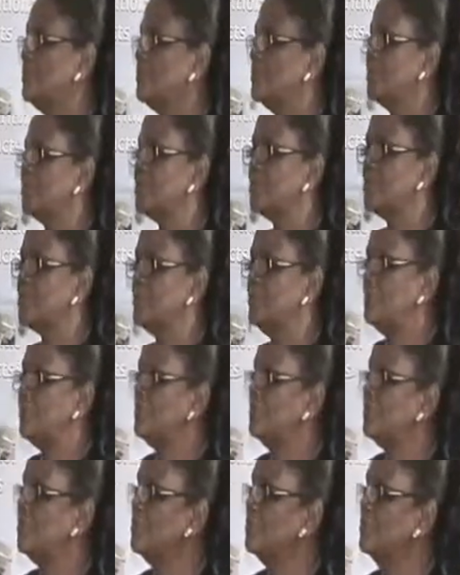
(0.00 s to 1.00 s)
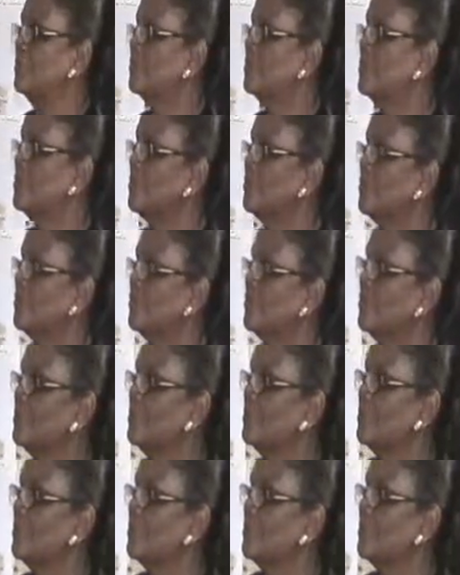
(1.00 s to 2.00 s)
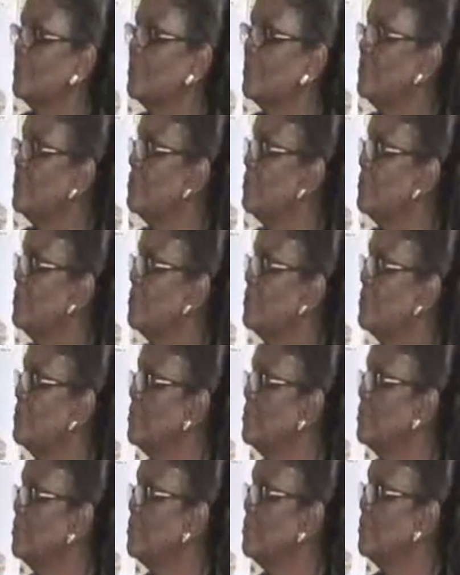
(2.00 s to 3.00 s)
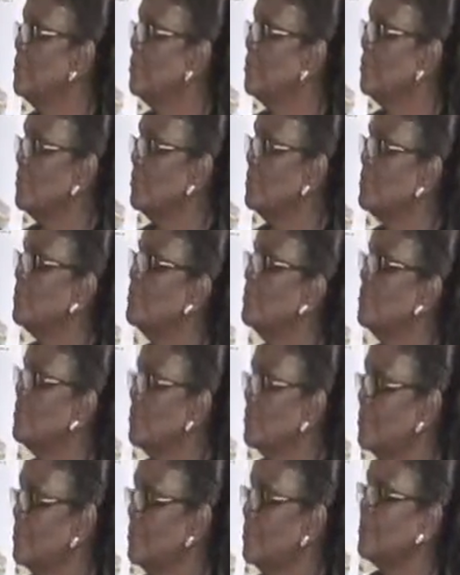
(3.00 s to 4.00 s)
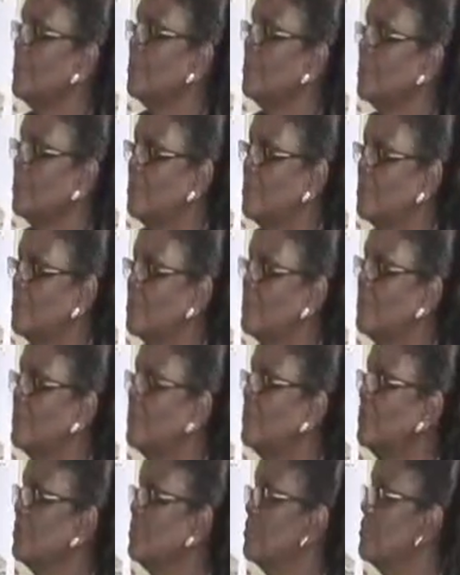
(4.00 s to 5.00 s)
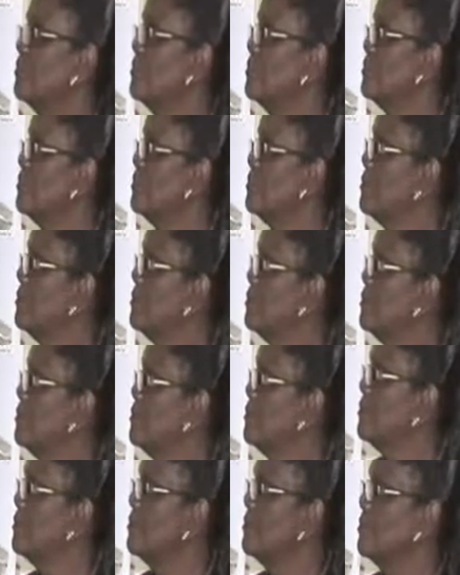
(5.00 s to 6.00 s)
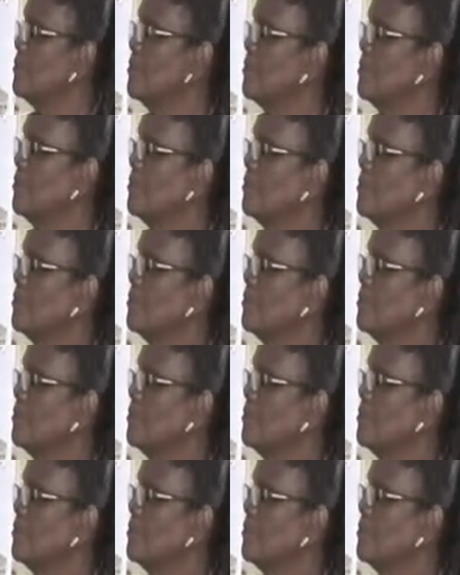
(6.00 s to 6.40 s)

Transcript: (not speaking)